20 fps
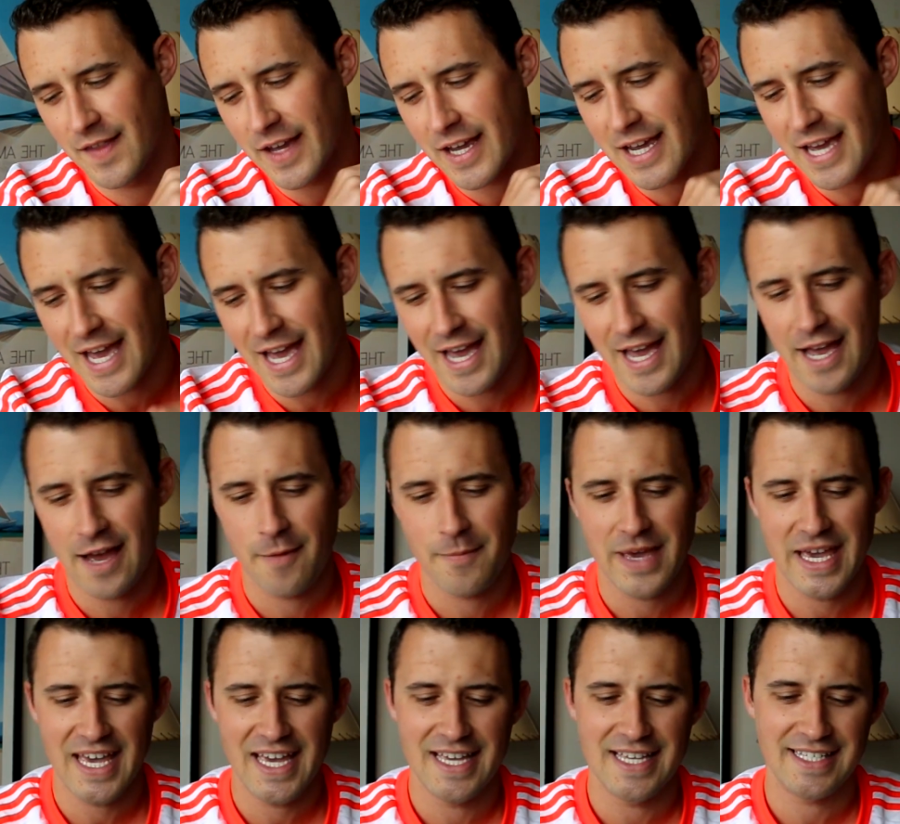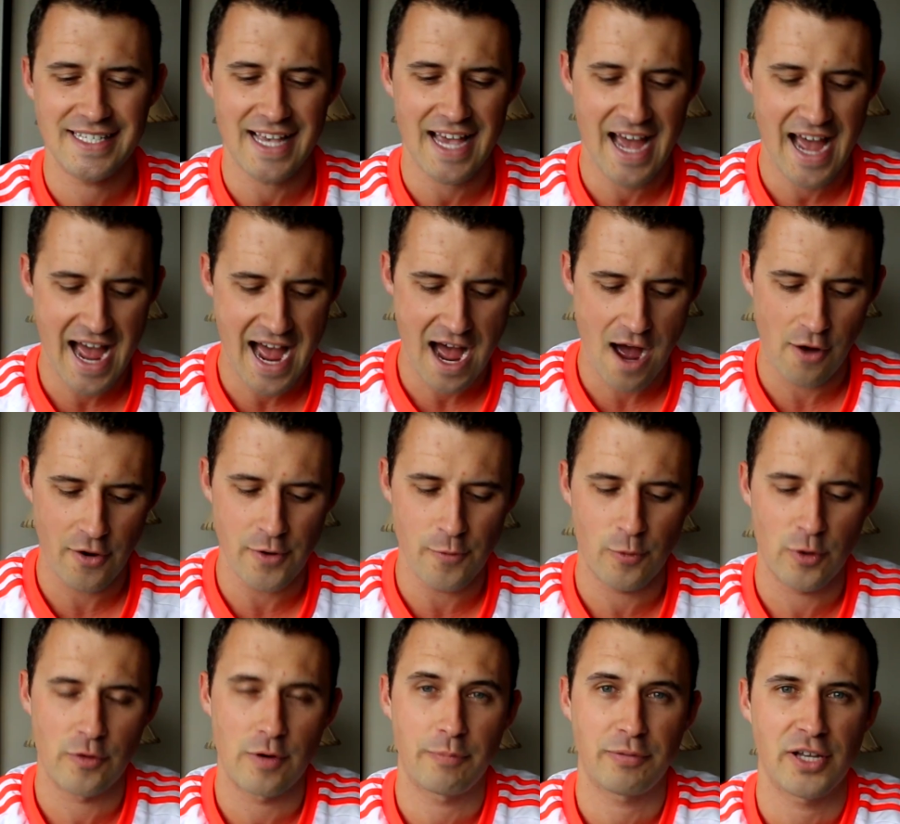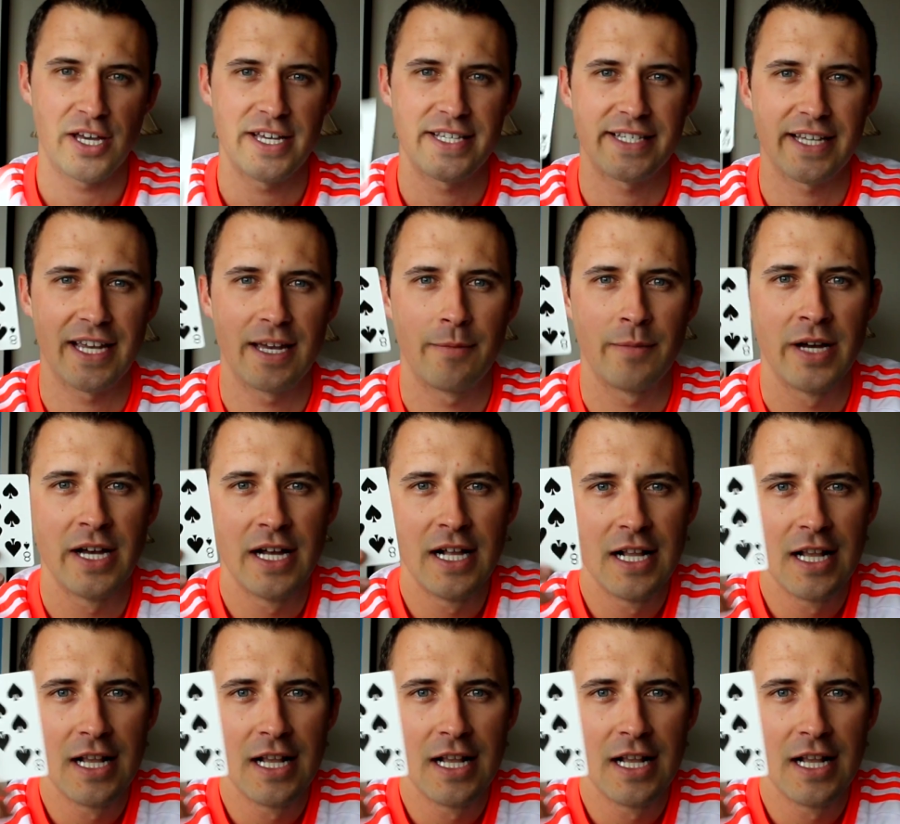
The cam is out, and we're replacing him